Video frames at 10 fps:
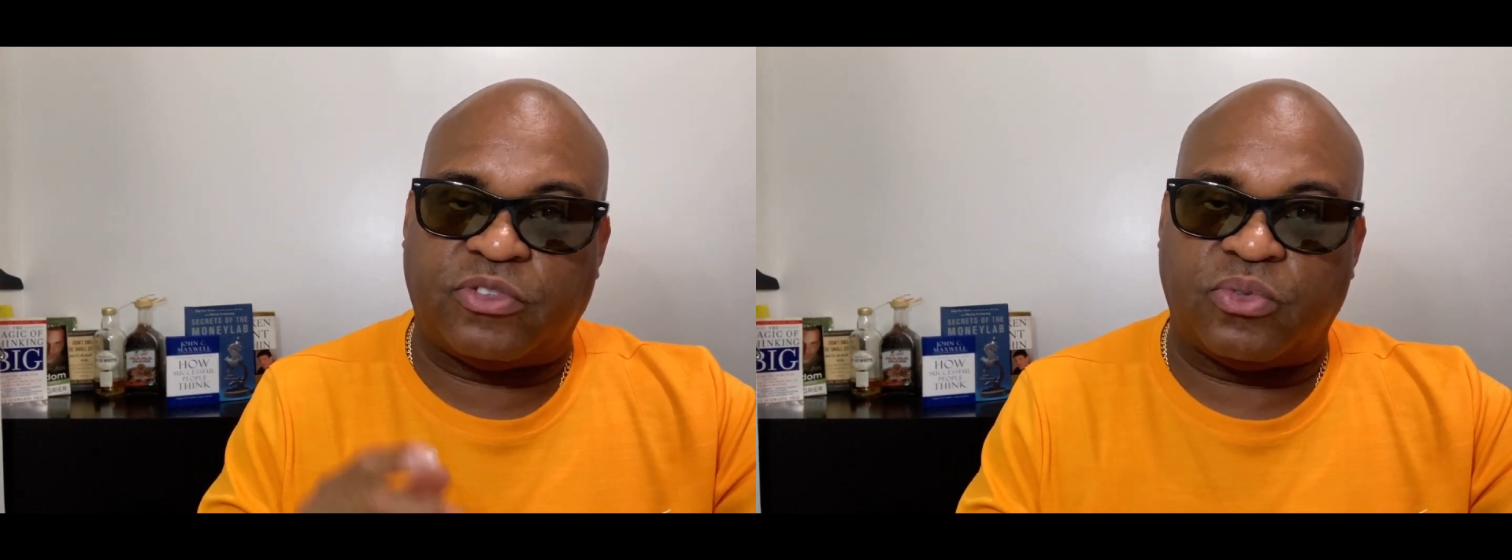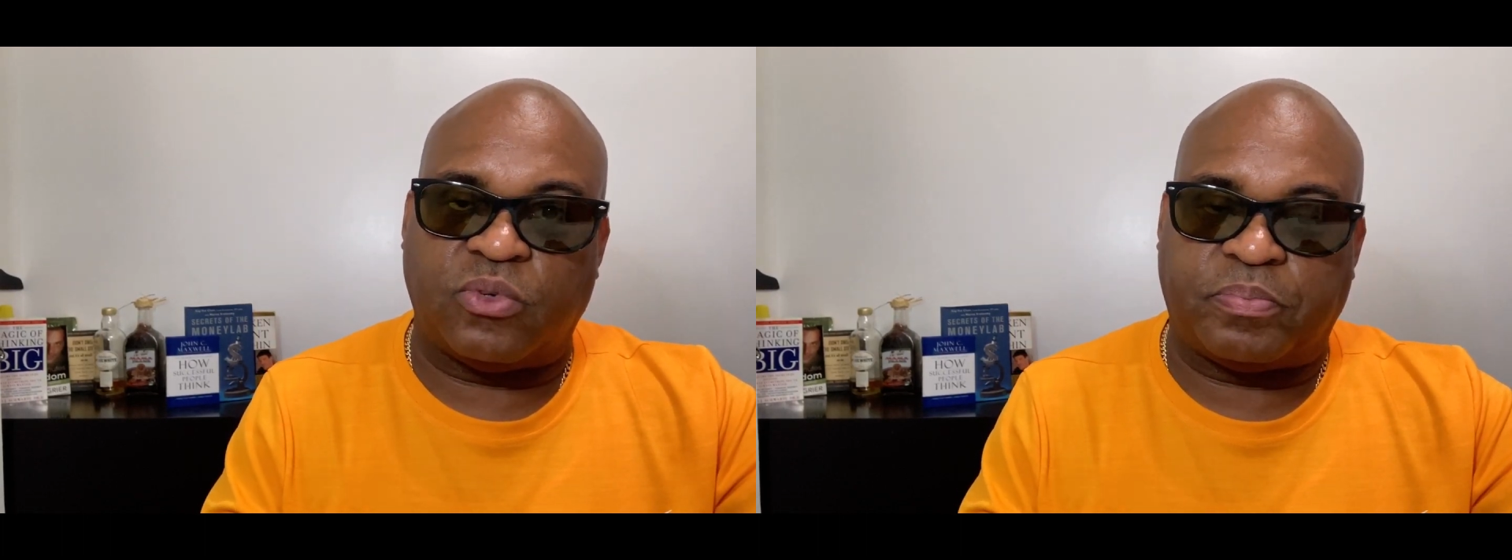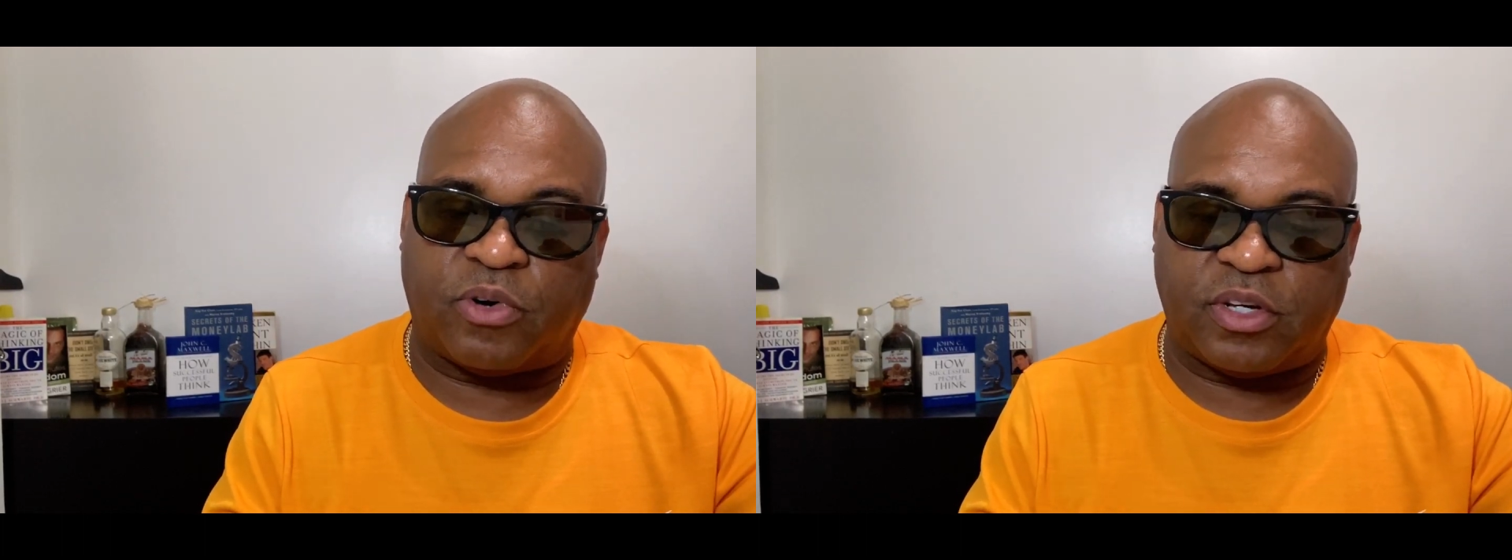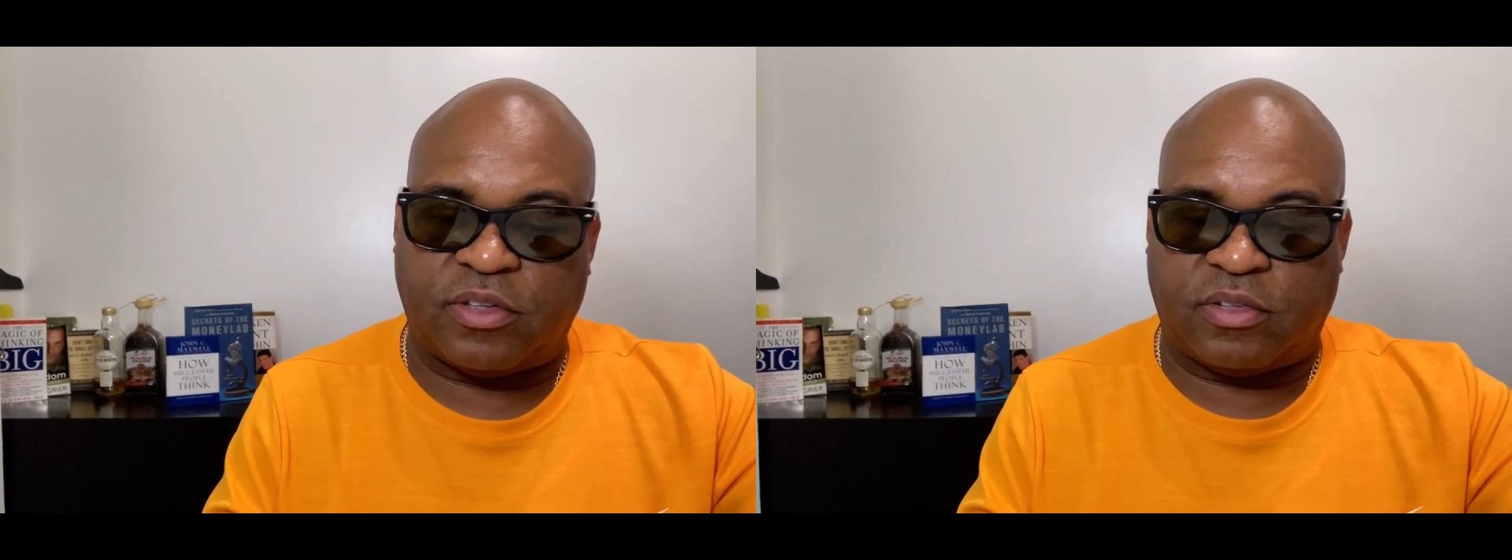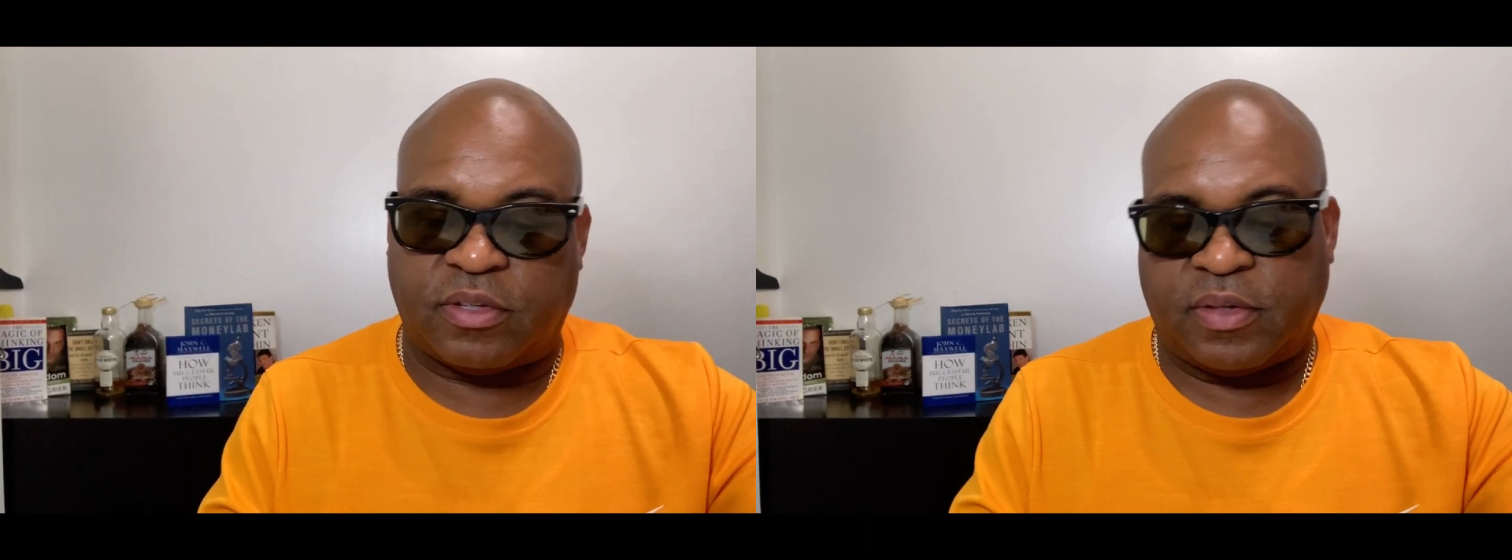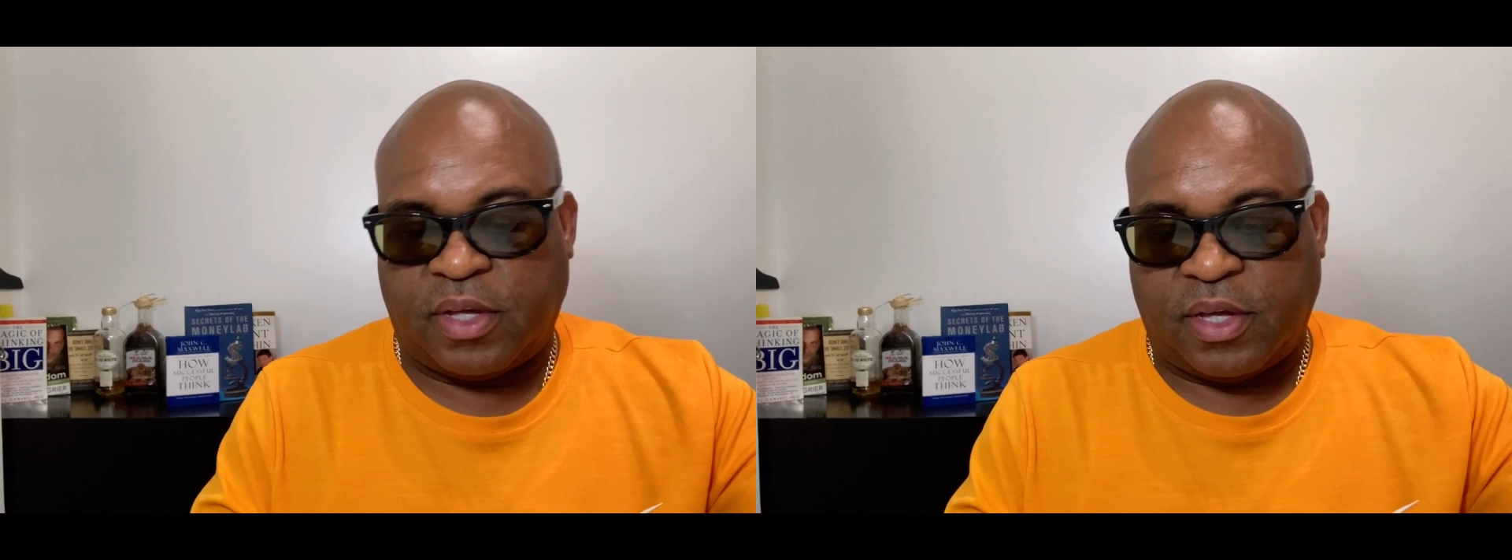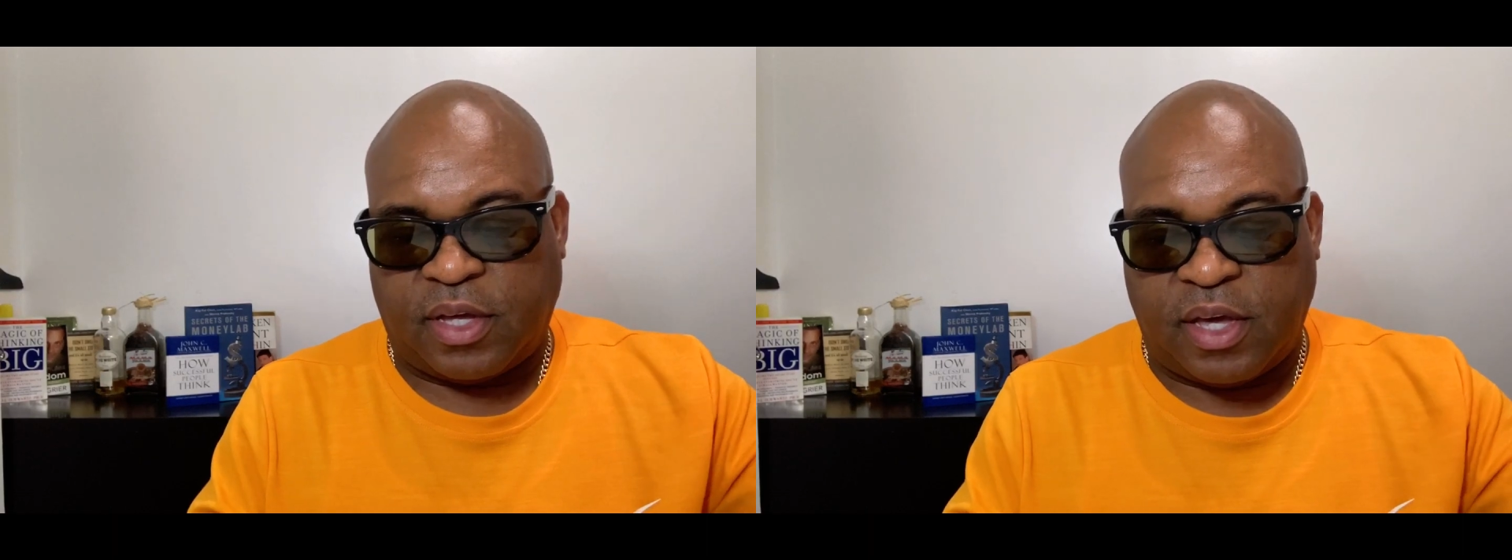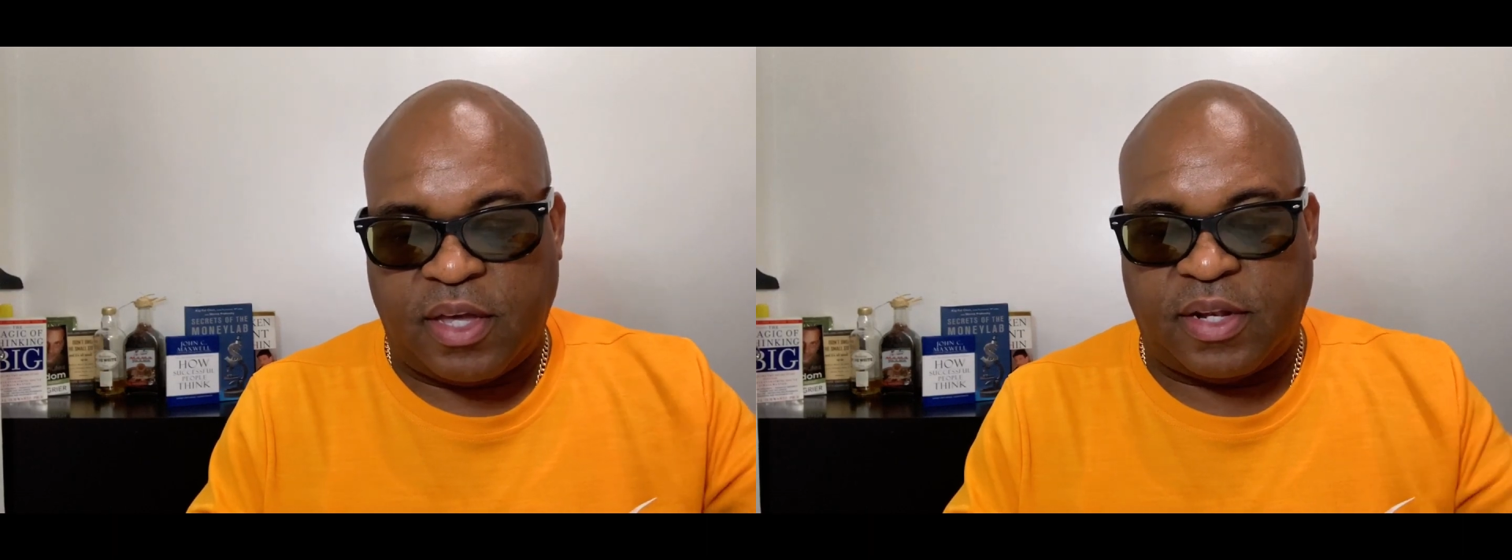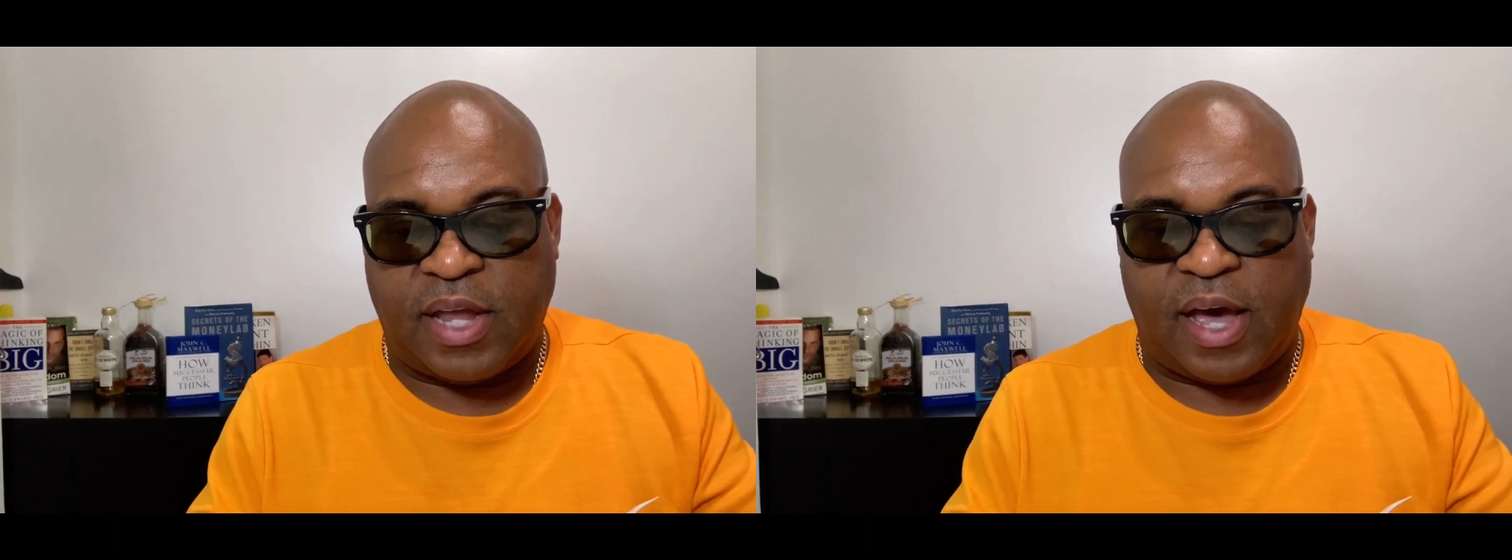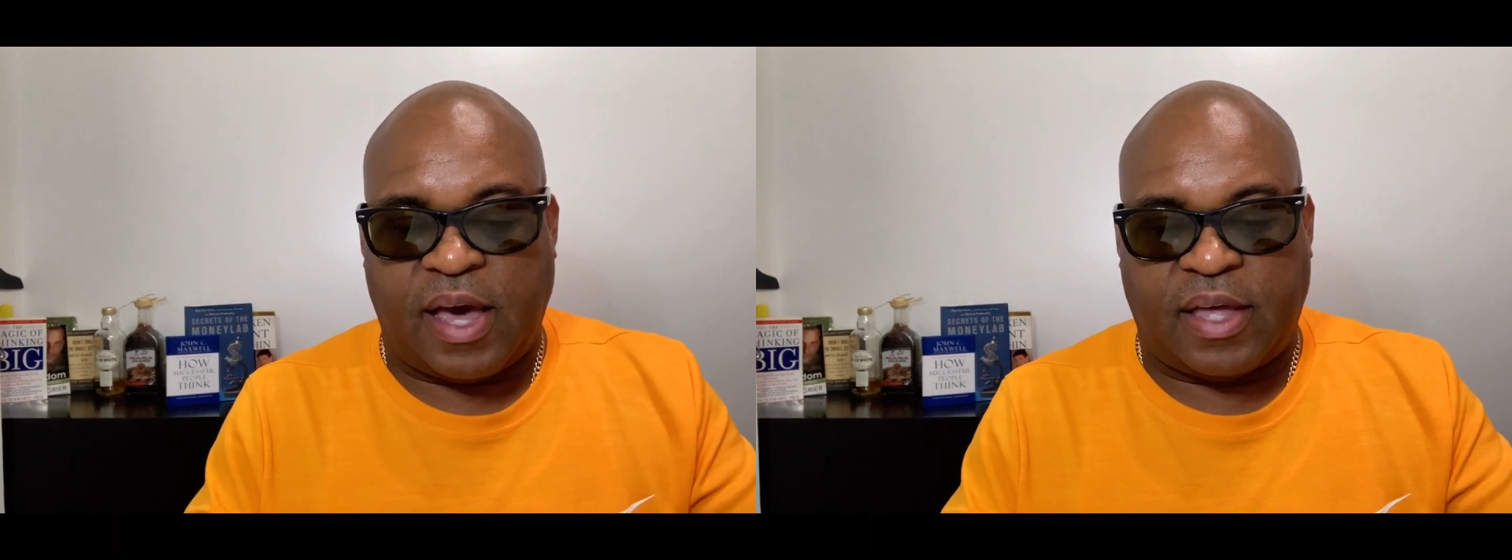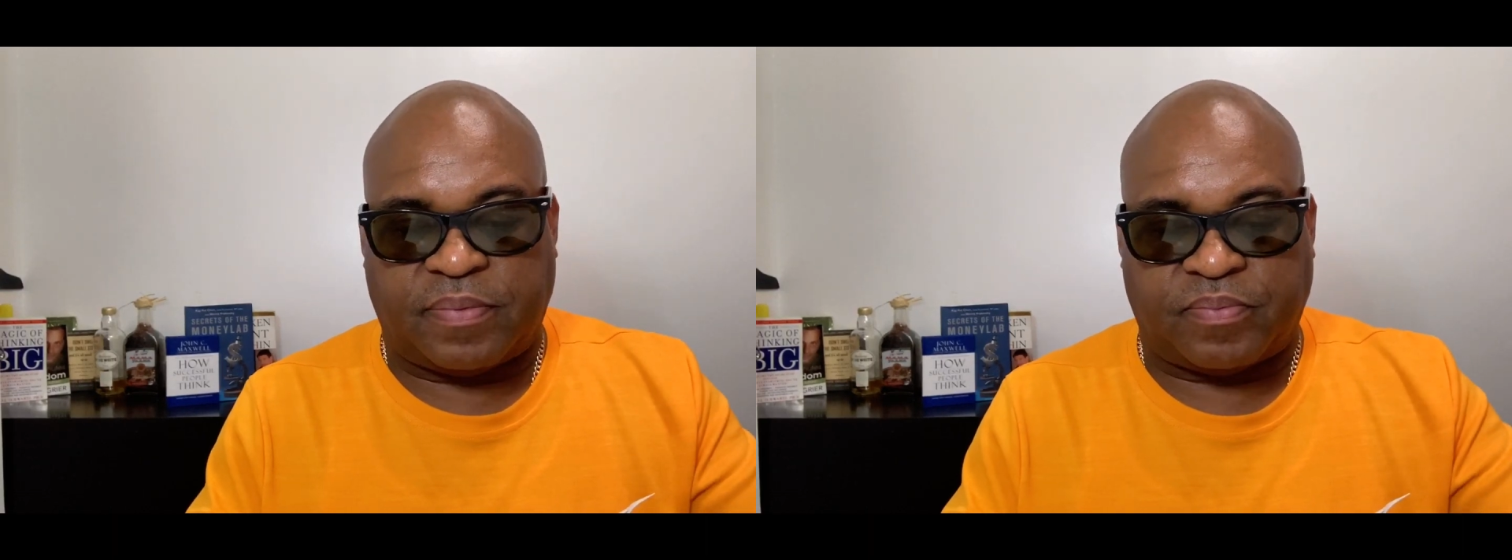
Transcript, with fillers: 2.89.